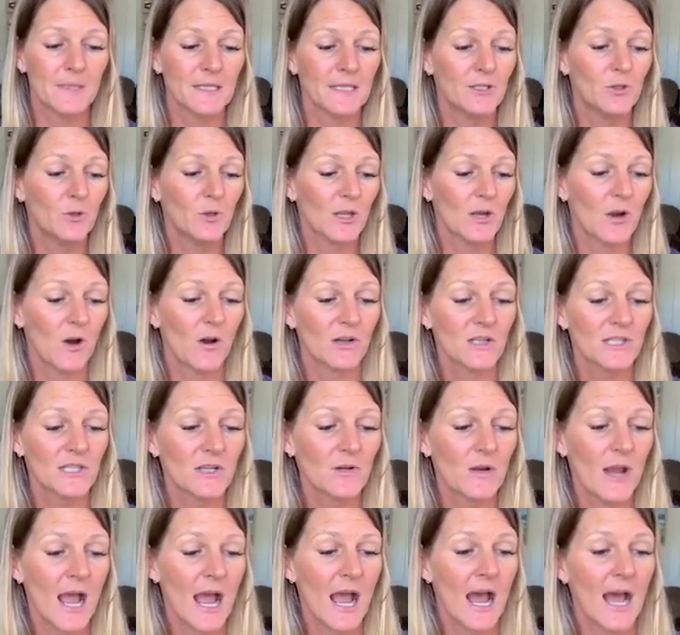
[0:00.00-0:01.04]
You can
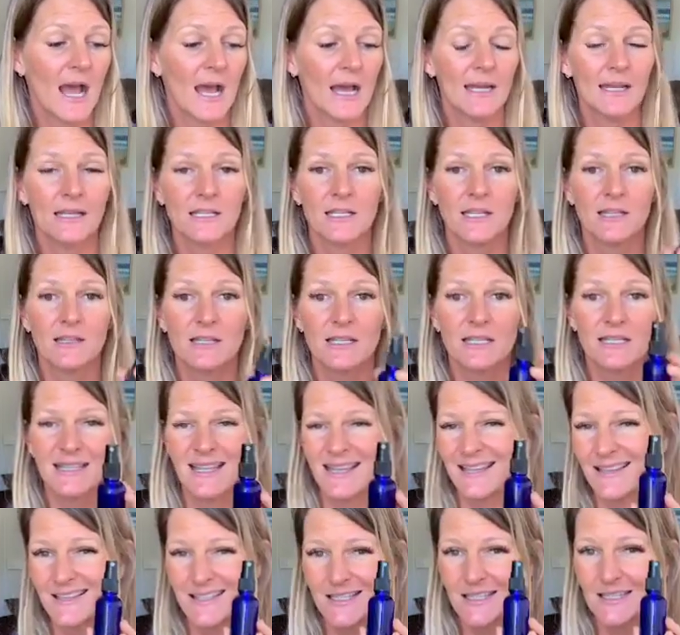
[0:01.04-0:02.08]
also add to this,
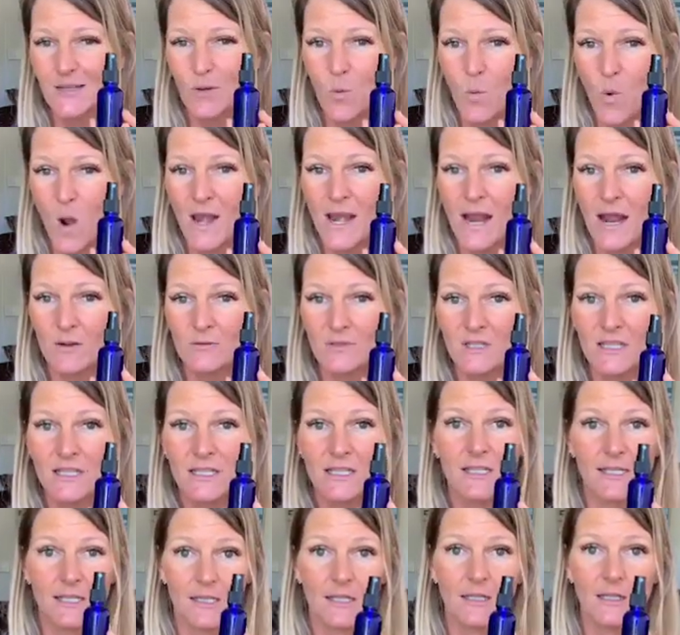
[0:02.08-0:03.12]
like this is a 1
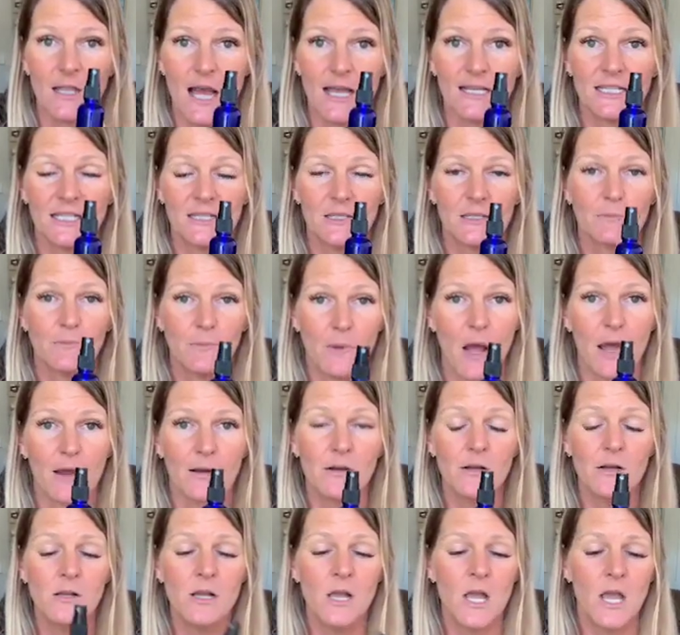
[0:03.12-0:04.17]
ounce glass
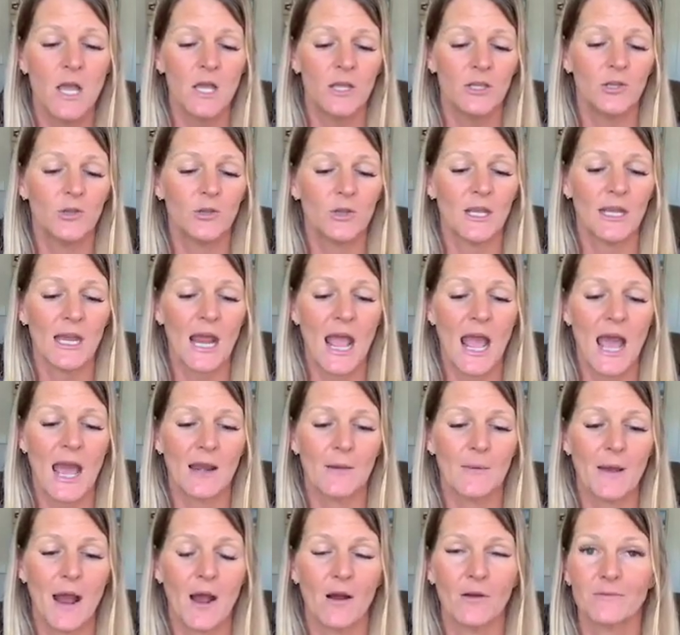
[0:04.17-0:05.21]
bottle. You can add
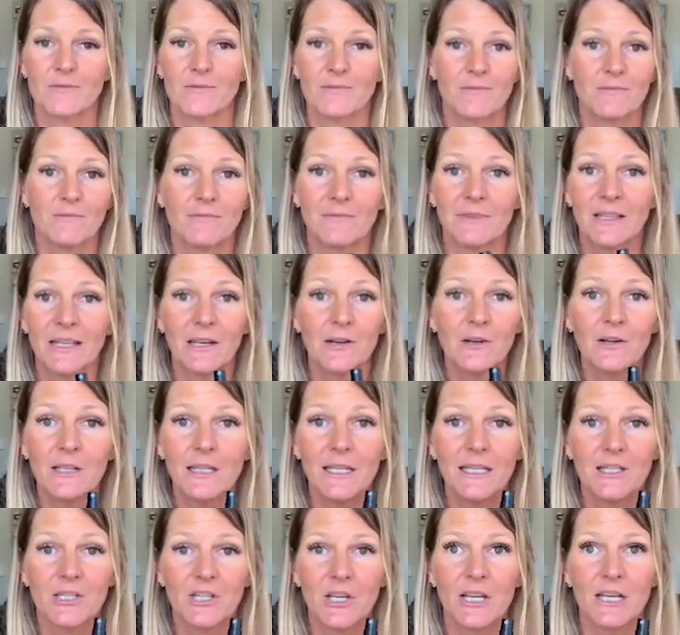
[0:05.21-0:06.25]
about
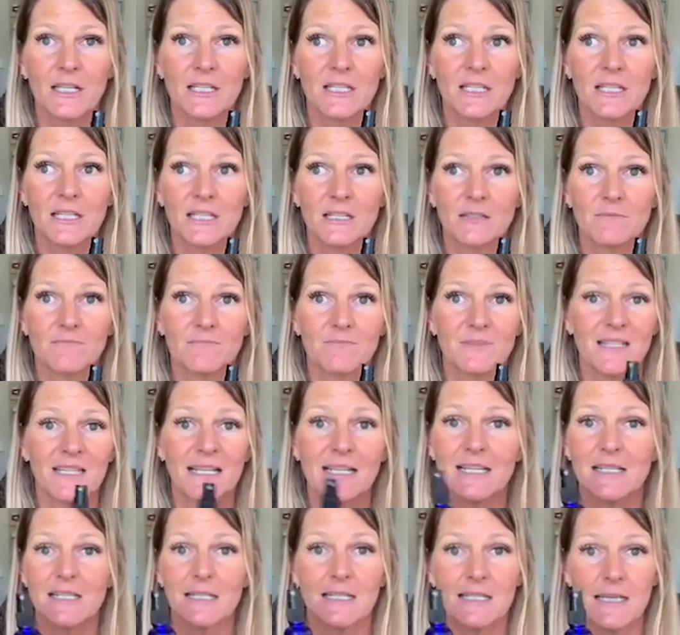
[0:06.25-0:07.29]
literally just
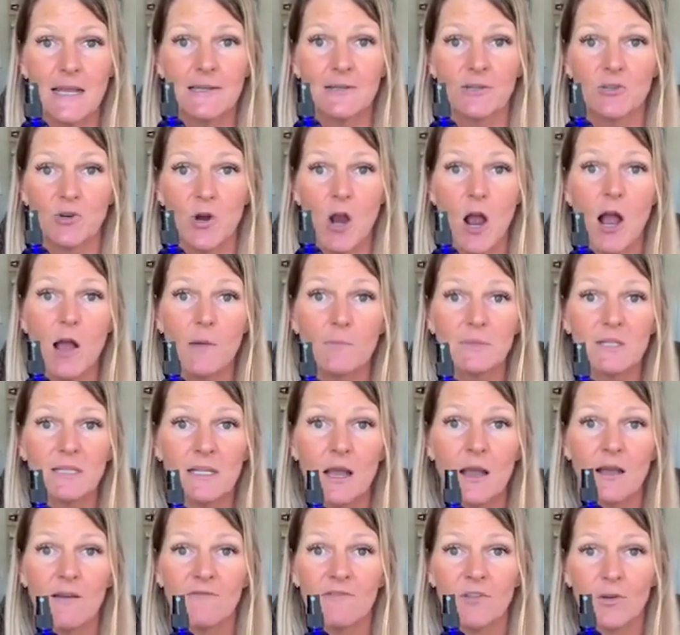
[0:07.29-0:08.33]
6 to 10 drops
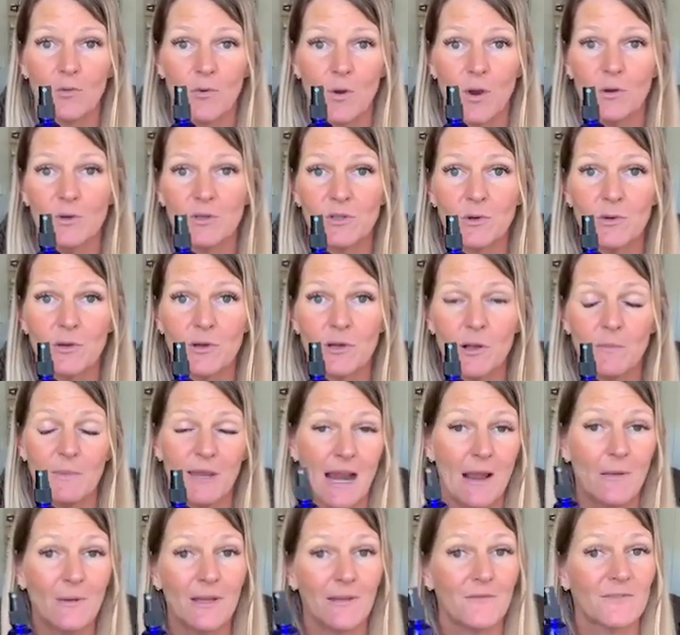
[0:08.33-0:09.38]
of the rose oil. I mean,
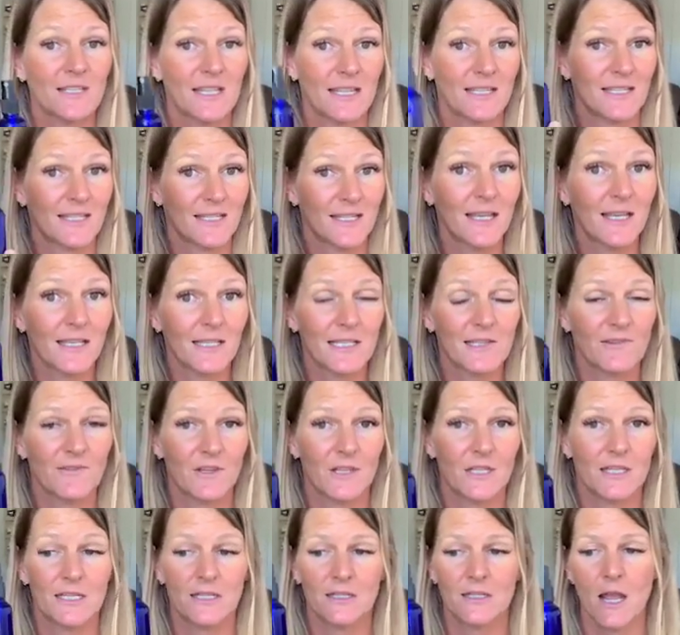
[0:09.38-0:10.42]
I would even say 6 for
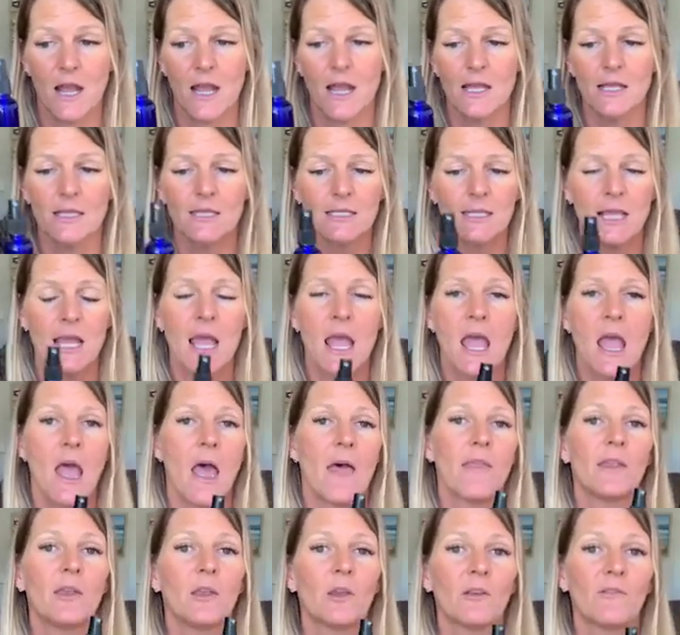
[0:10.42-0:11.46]
this size.
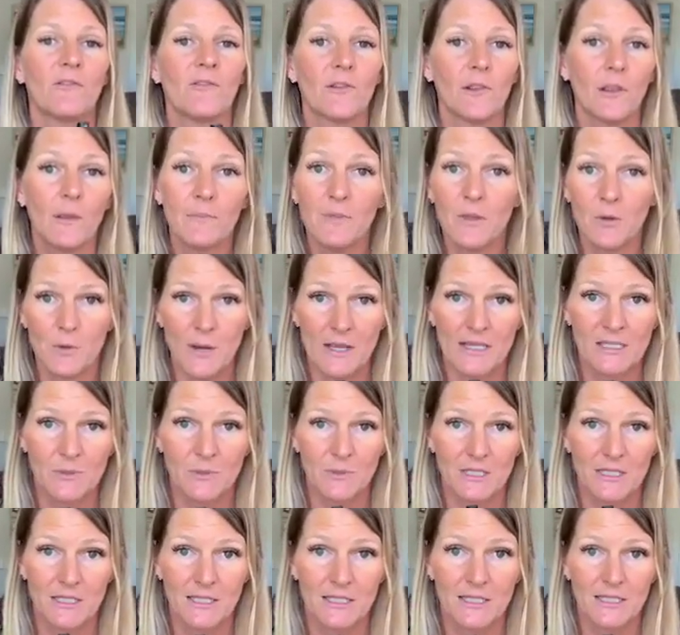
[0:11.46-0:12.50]
And then you can fill up the rest
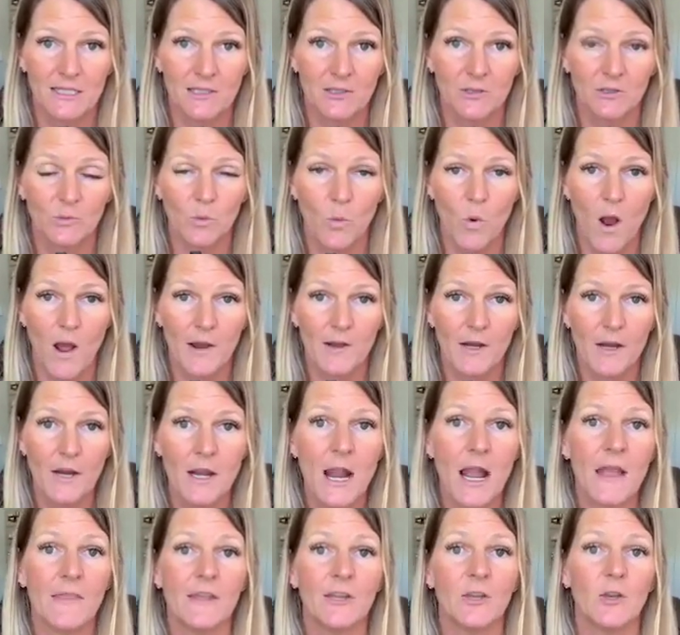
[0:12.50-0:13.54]
with distilled
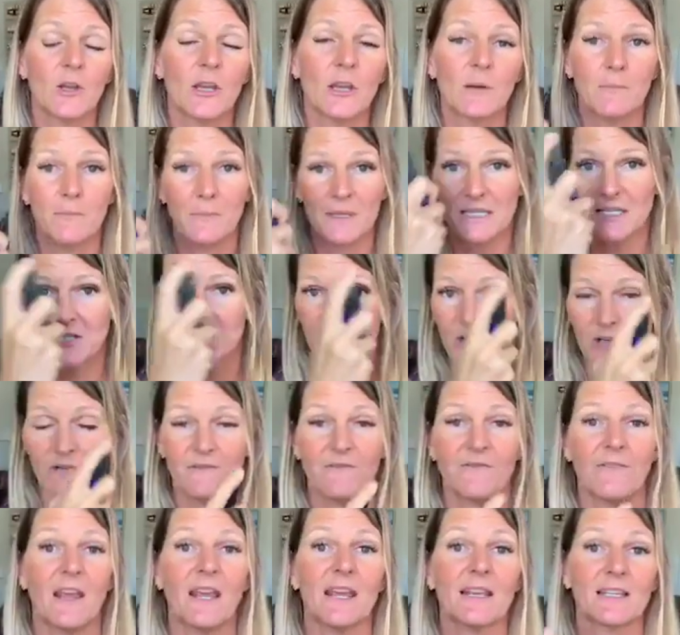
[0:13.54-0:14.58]
water, and then you can mist your
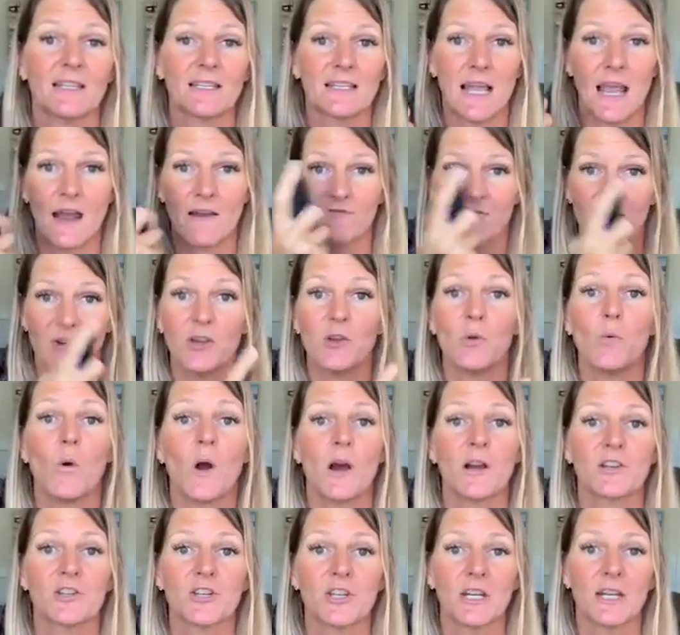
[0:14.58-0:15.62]
face after you
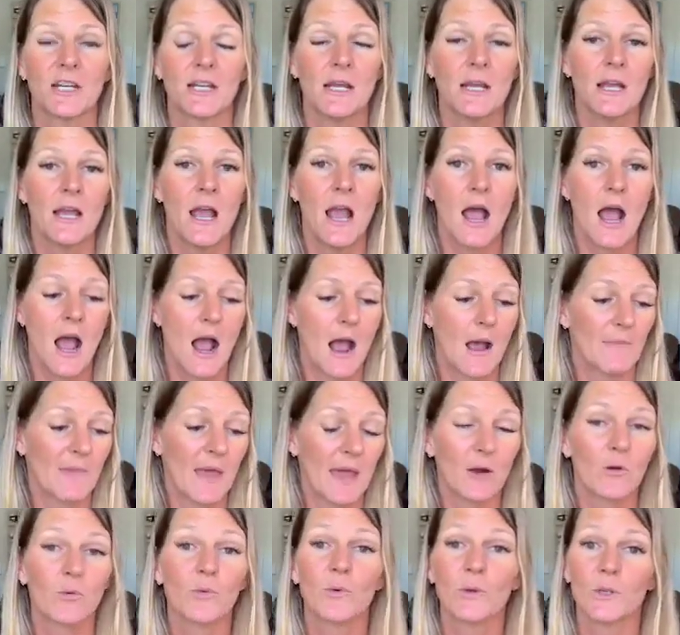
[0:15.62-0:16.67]
wash it.
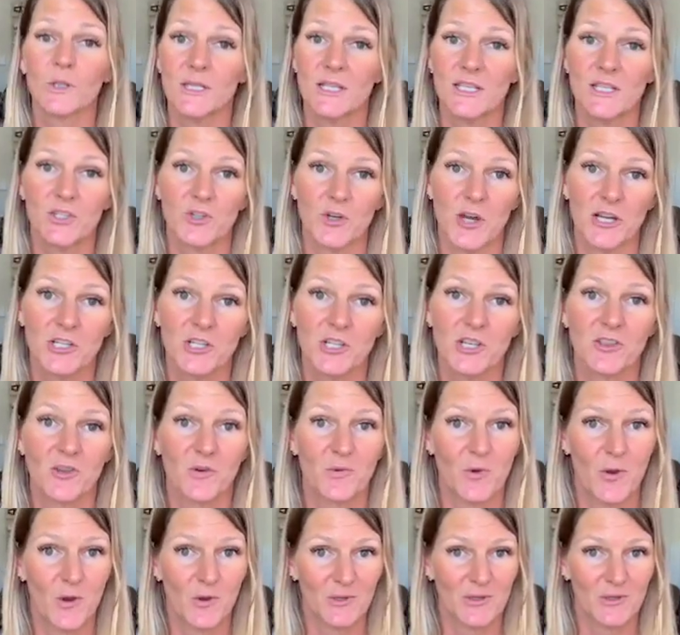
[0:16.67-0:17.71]
That'll really stretch the
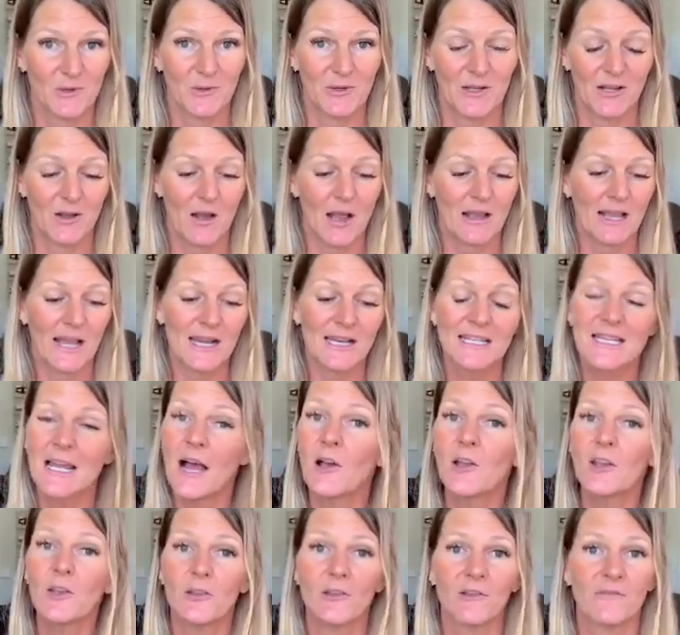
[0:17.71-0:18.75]
rose oil. I gotta
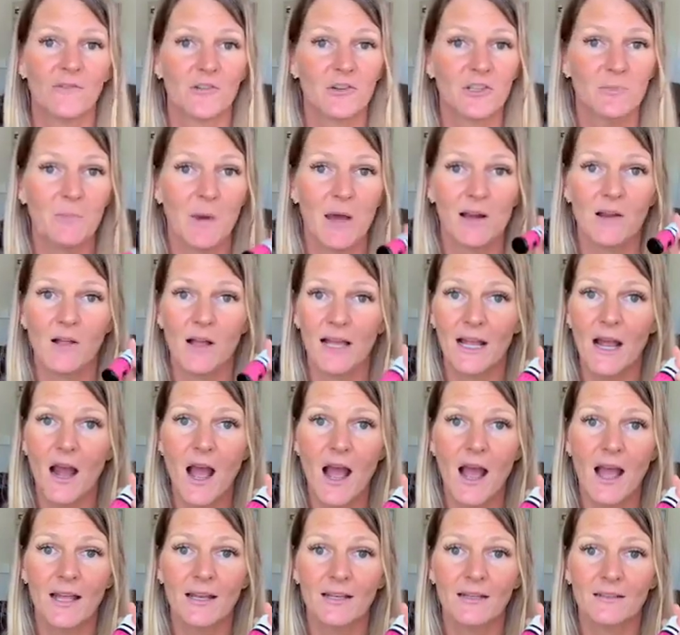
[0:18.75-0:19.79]
tell you, the first bottle I
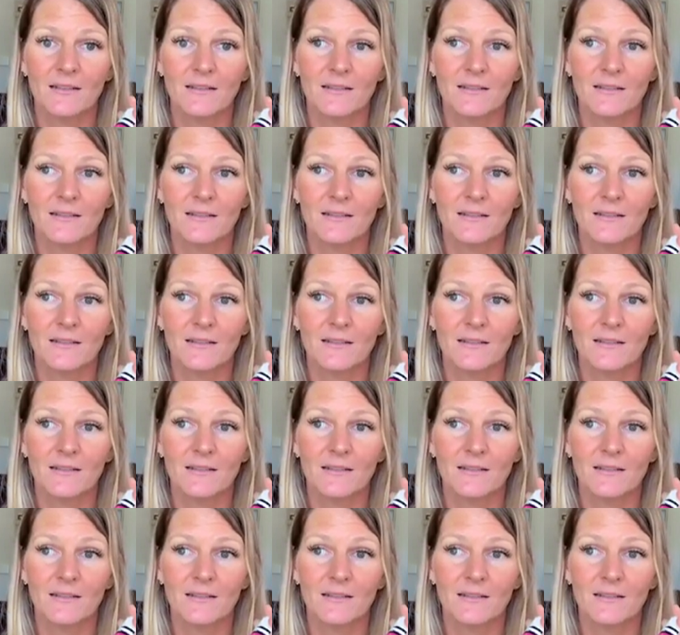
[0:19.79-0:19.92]
got,